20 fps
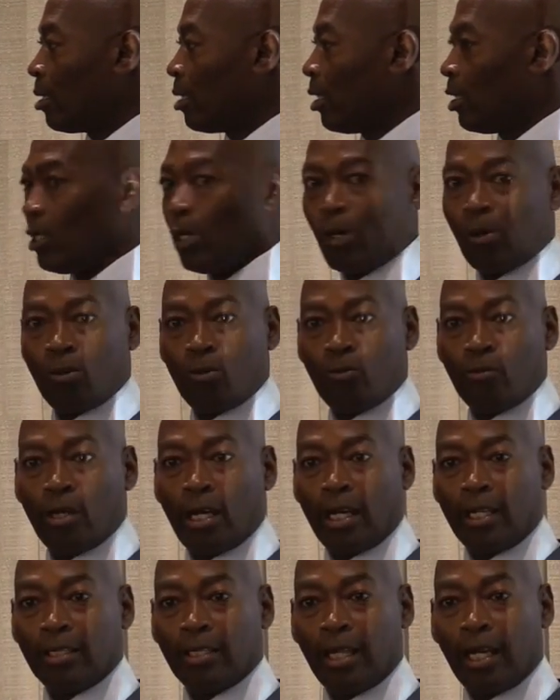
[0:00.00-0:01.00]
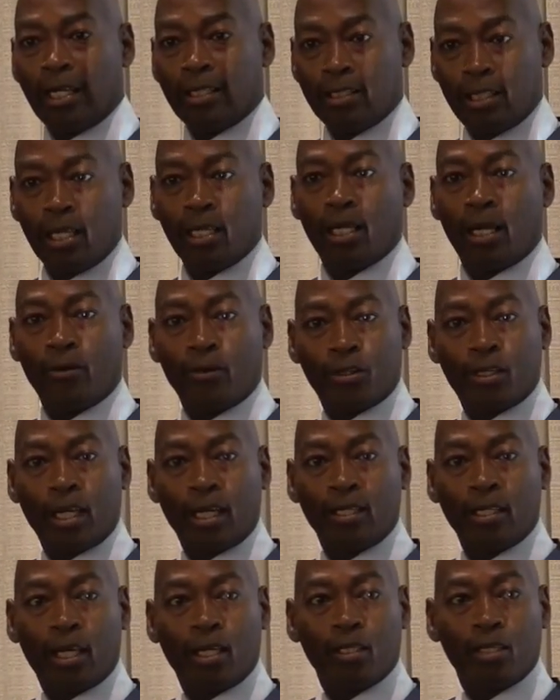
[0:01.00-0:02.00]
and did
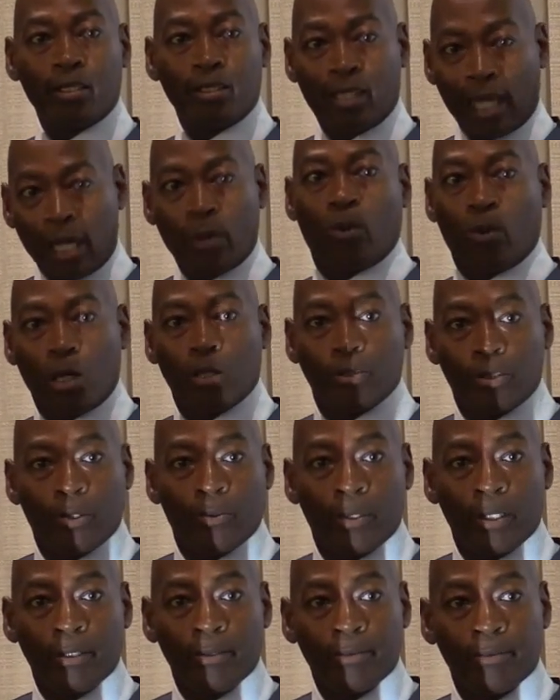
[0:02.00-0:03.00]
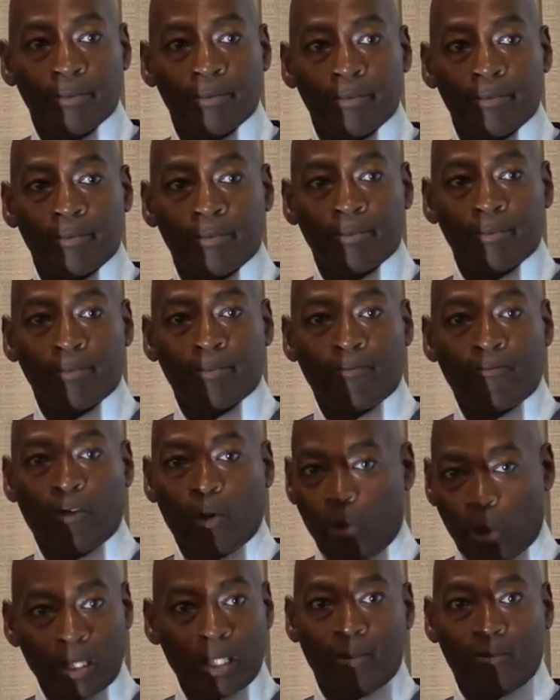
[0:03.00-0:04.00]
everything that they weren't doing
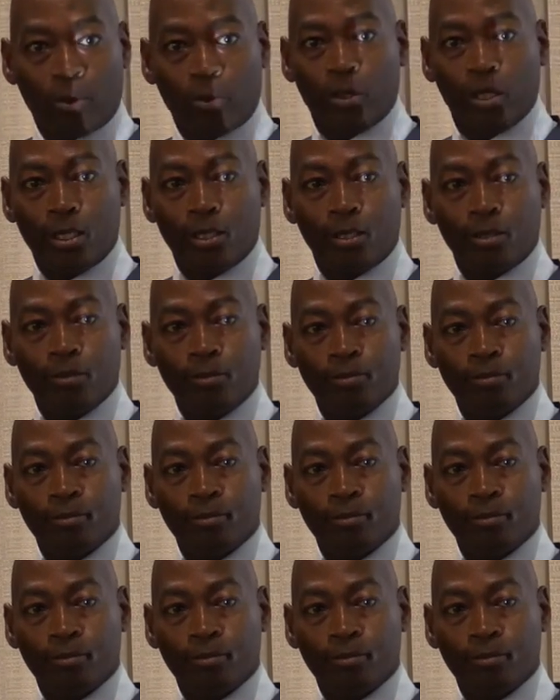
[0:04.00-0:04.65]
for whatever reason.